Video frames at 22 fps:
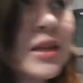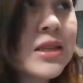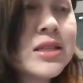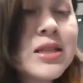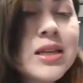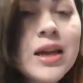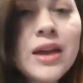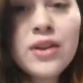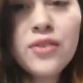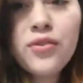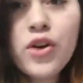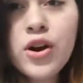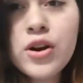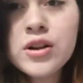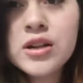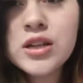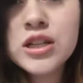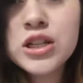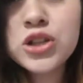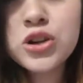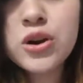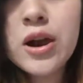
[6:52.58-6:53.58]
It's kind of hard
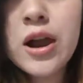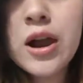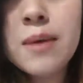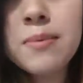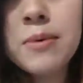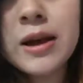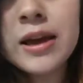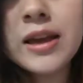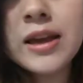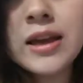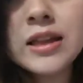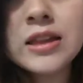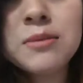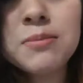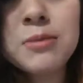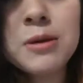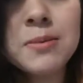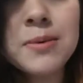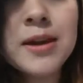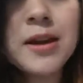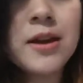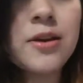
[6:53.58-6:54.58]
to describe. I get the
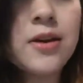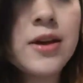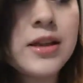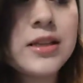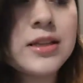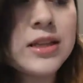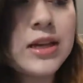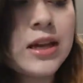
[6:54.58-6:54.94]
baby carrots